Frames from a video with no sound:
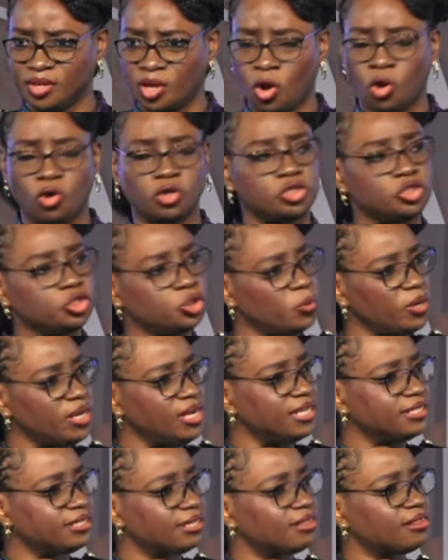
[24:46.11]
Or do we
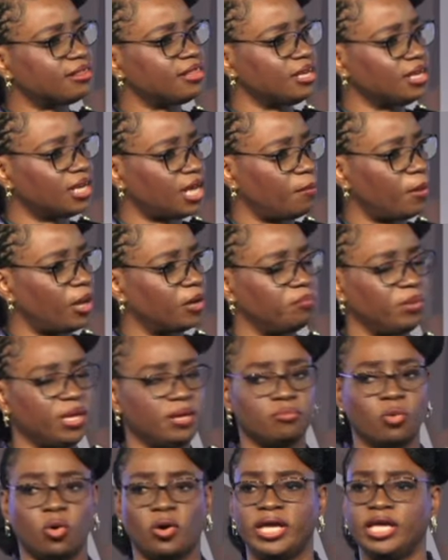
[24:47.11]
need to think about being
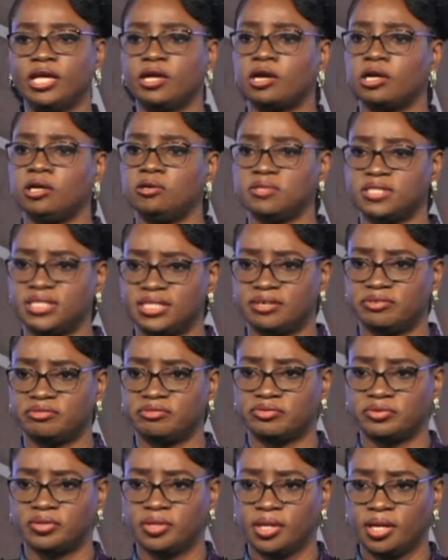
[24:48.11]
more inclusive?